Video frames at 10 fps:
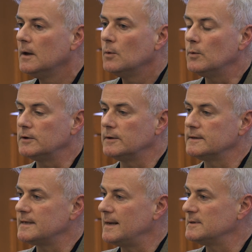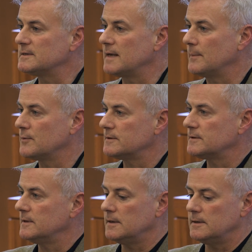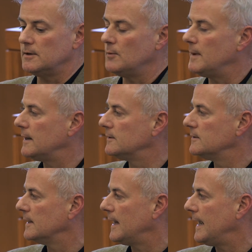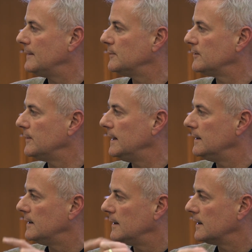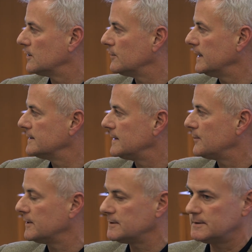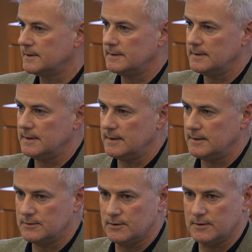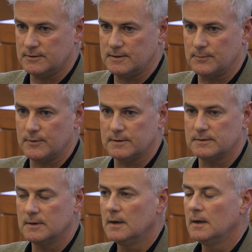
We're doing the same in Cyprus, in the nomad land between the Greek Cypriots and the Turkish Cypriots.